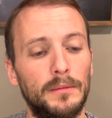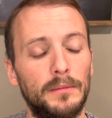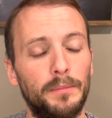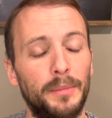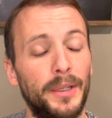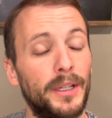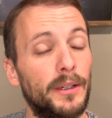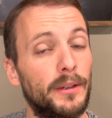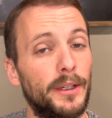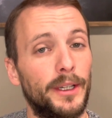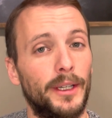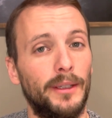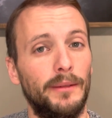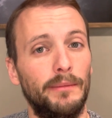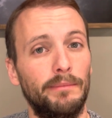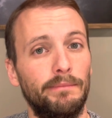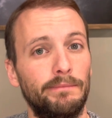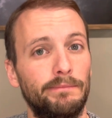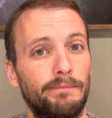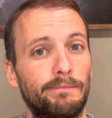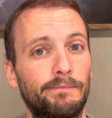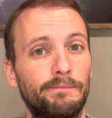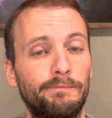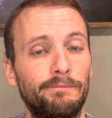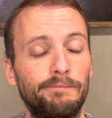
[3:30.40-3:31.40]
Period.
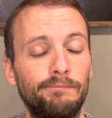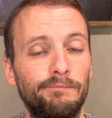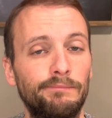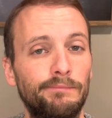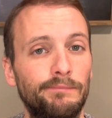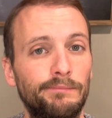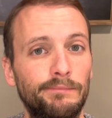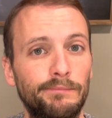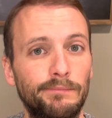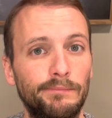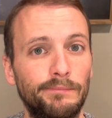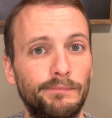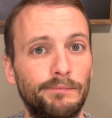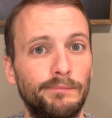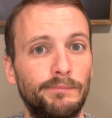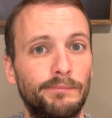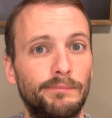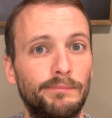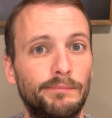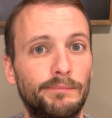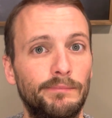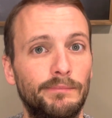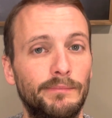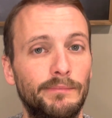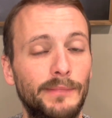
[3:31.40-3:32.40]

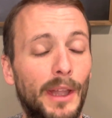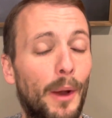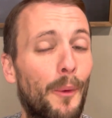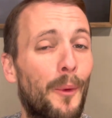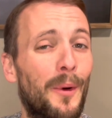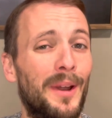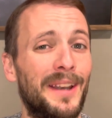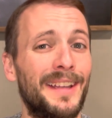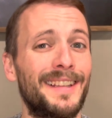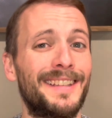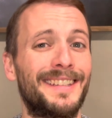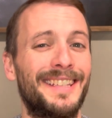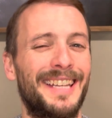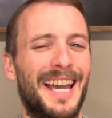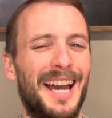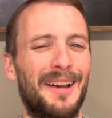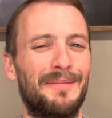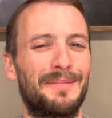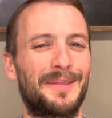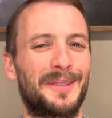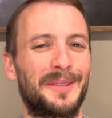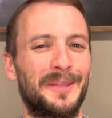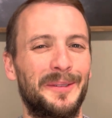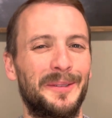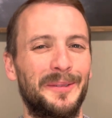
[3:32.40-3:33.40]
Now, what is the
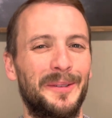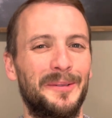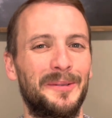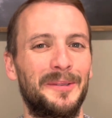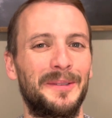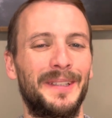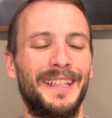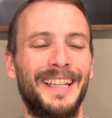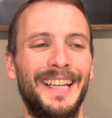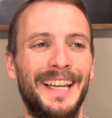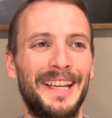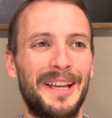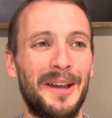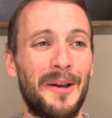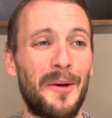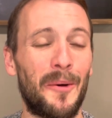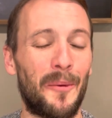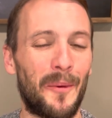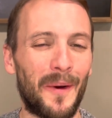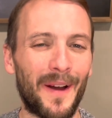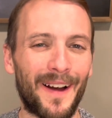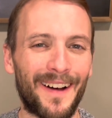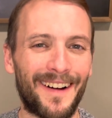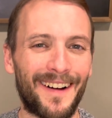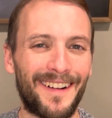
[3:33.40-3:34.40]
absolute?
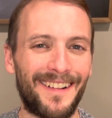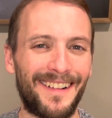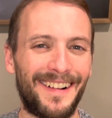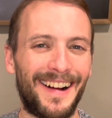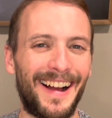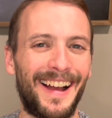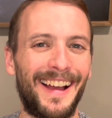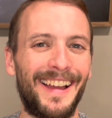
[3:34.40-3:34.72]
Well,